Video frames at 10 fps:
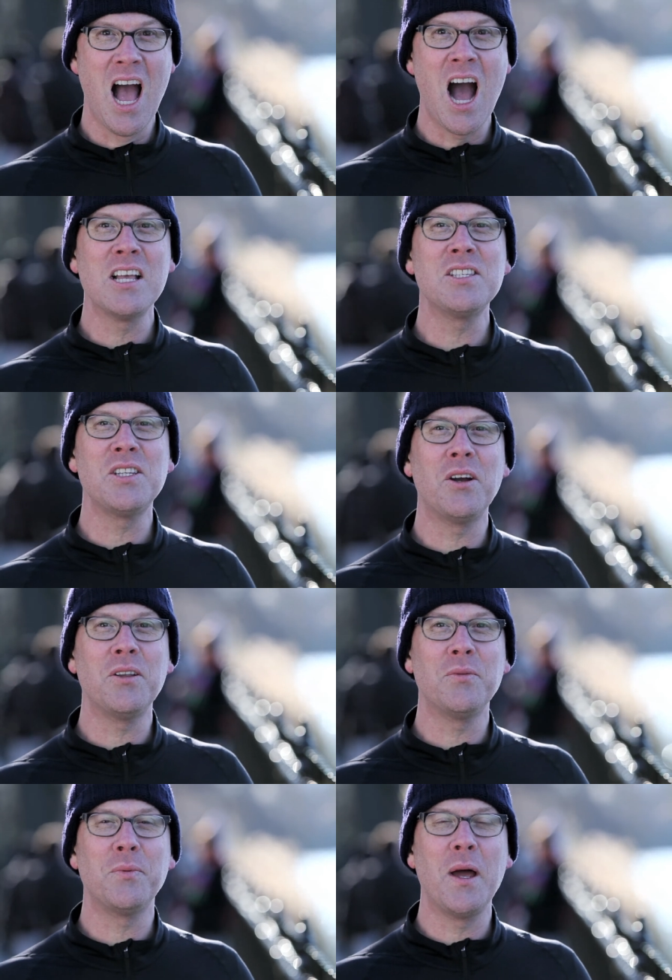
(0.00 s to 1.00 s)
I
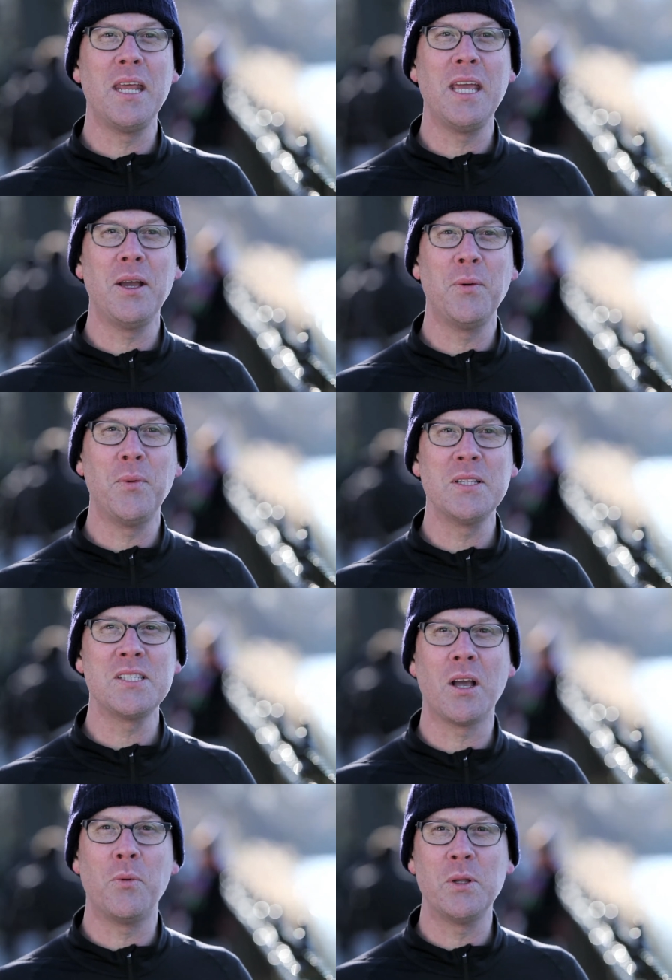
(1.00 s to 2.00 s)
started running
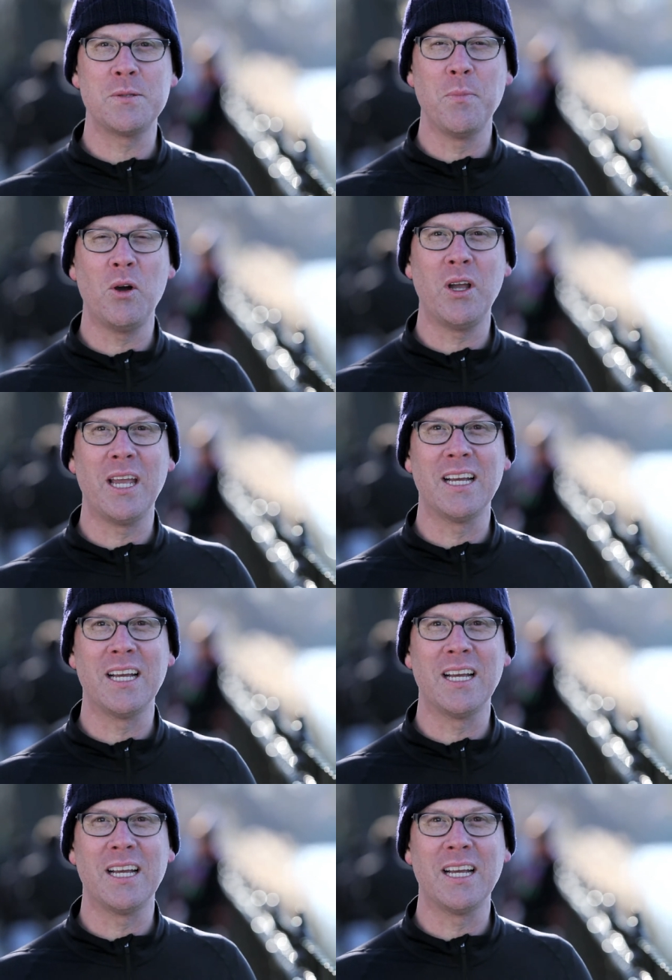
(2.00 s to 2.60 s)
once I quit smoking.